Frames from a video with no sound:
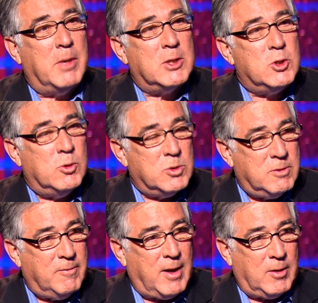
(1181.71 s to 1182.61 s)
mixed-use
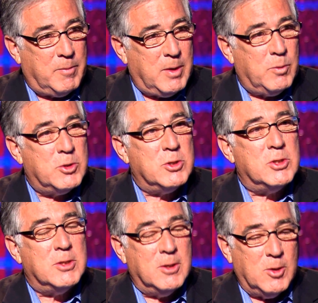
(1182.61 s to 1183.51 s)
development, which
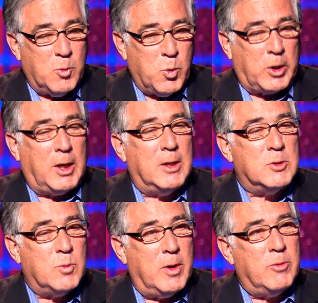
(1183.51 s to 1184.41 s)
is working
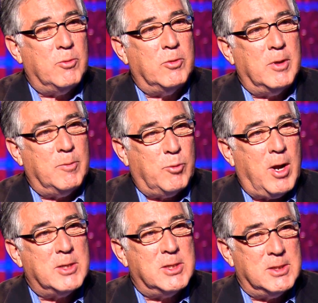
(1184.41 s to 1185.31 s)
its way through the
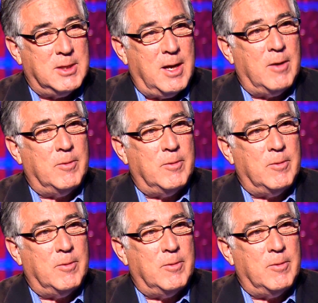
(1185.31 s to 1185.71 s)
process now.